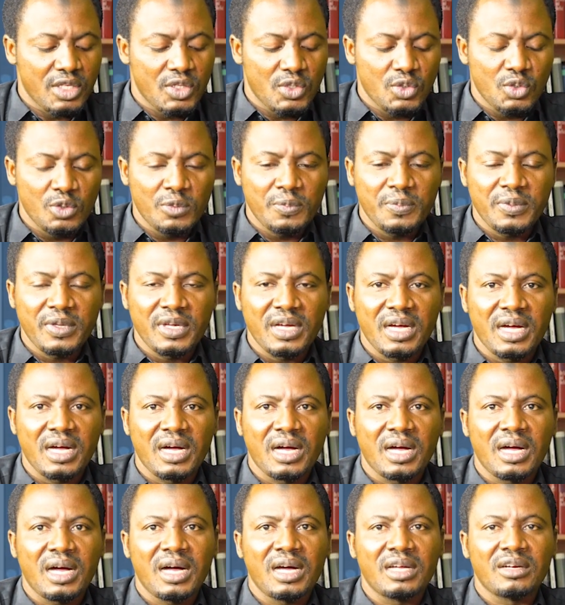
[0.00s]

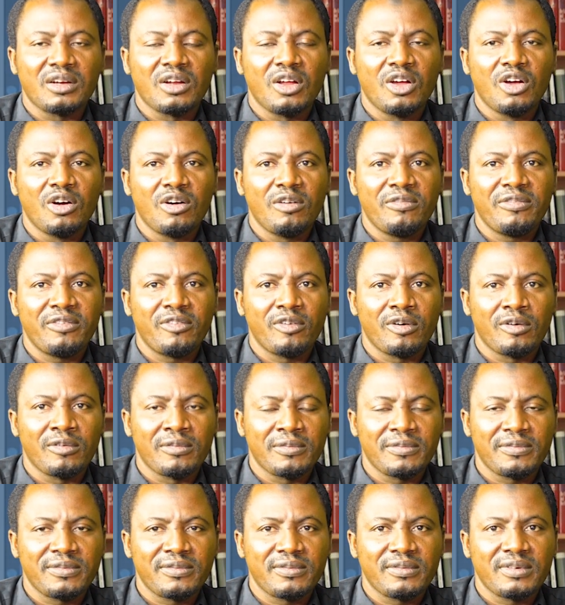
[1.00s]
Ethiopia and Gulf
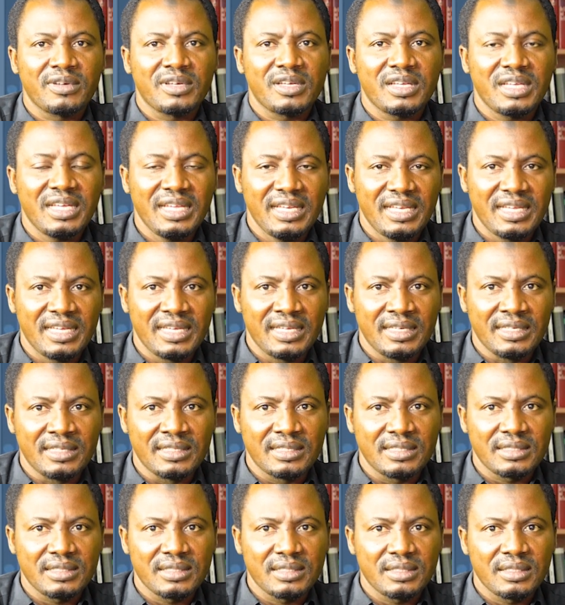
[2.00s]
of
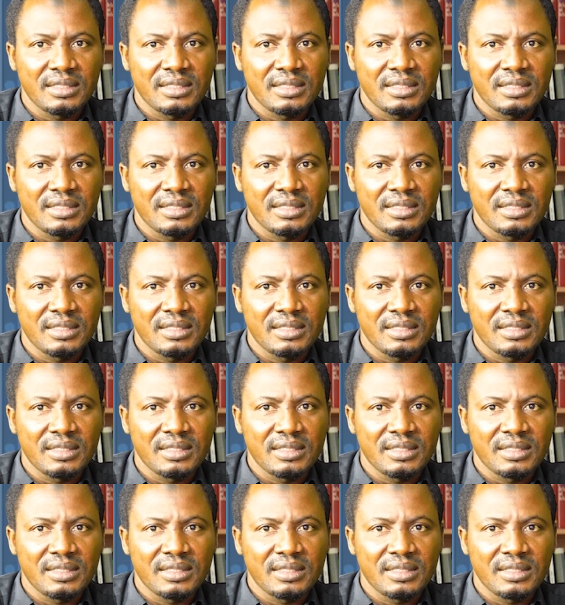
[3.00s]
Eden.